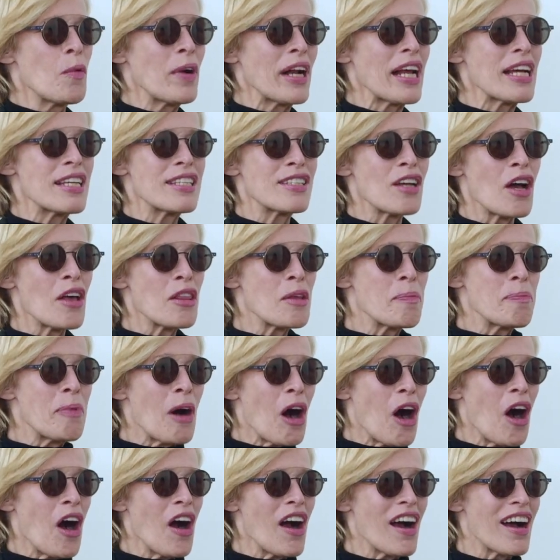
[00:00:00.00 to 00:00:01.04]
when I saw the
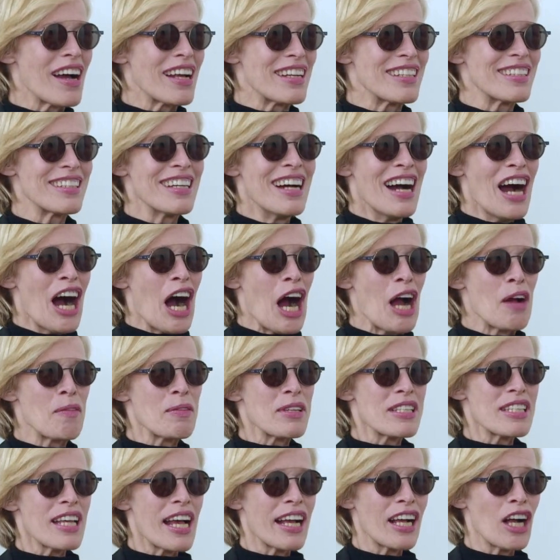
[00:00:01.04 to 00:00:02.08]
pond, I
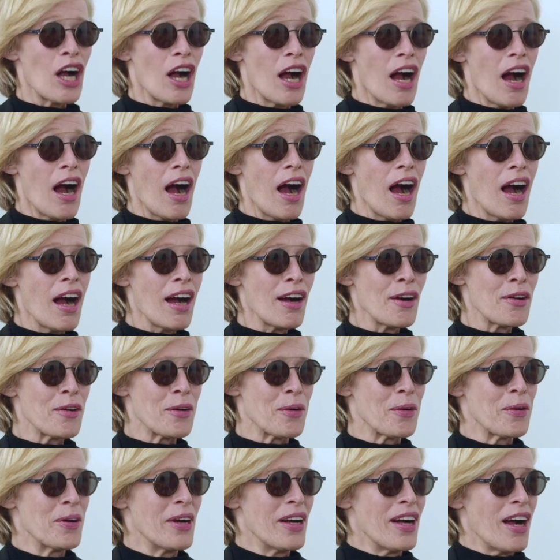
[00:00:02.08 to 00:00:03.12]
was like,
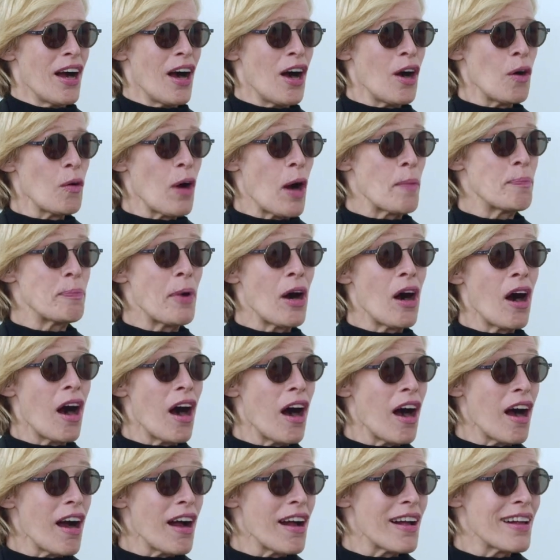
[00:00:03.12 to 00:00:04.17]
"Oh, oh, a
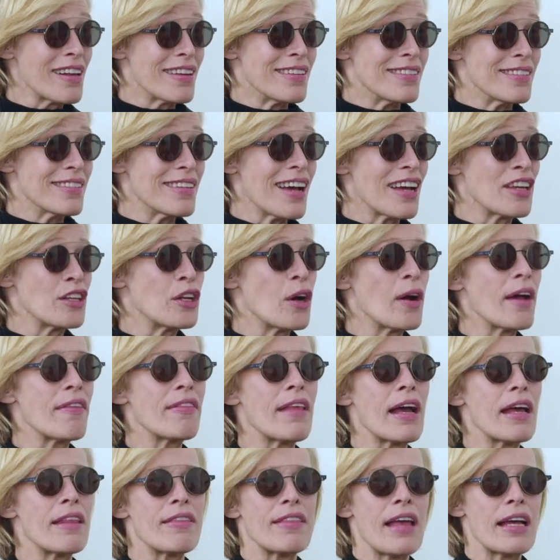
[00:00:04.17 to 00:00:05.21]
pond." And
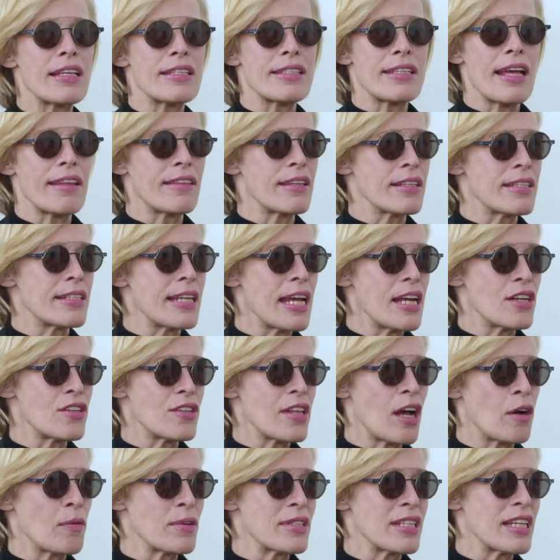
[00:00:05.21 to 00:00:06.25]
that set the stage.
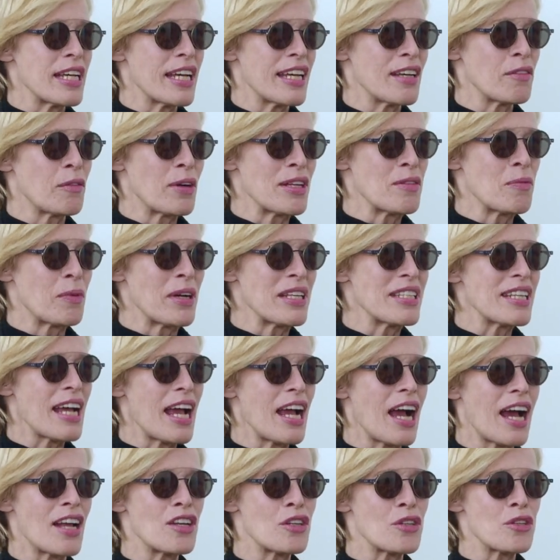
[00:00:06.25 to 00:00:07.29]
That was it. Once I
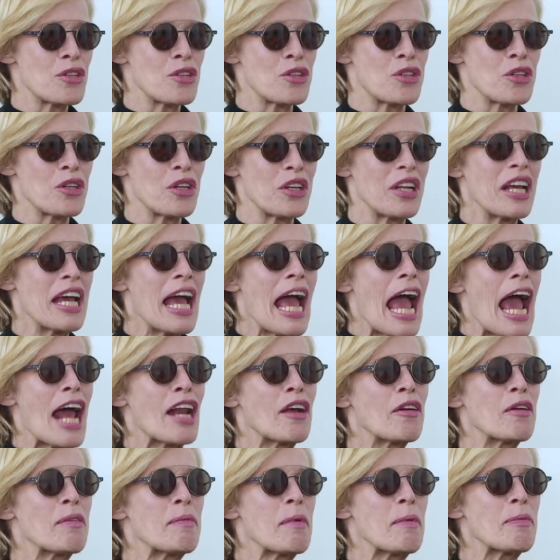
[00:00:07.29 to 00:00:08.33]
understood, and I
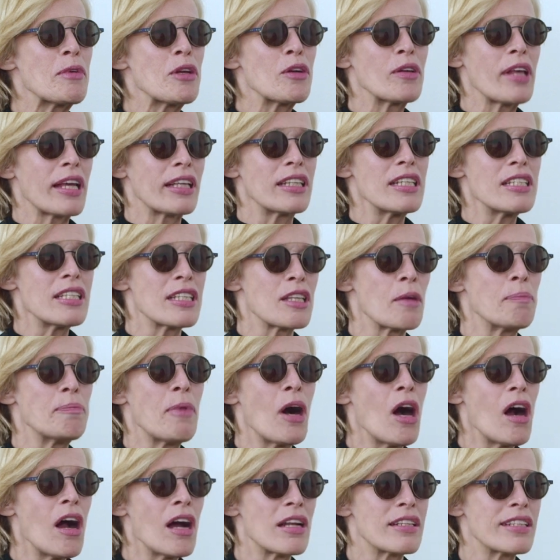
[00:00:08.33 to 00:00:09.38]
remember you're like, "Lisa, the
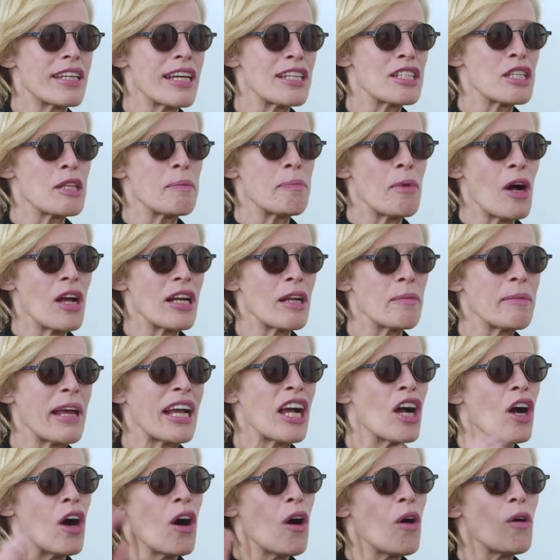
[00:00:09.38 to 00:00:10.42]
pond, get to the pond." I'm like,
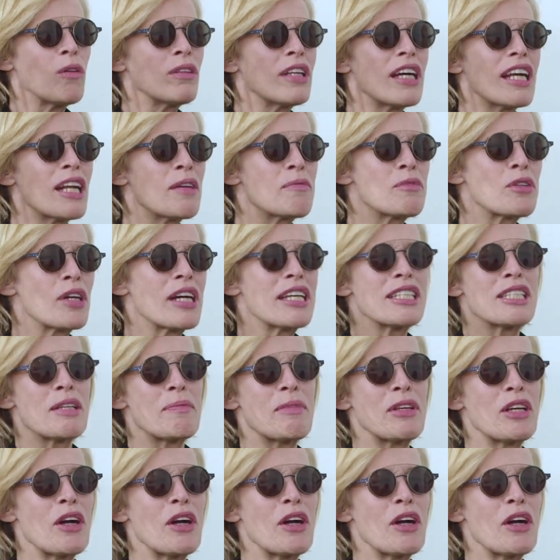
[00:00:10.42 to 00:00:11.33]
"Hold on, I'm trying something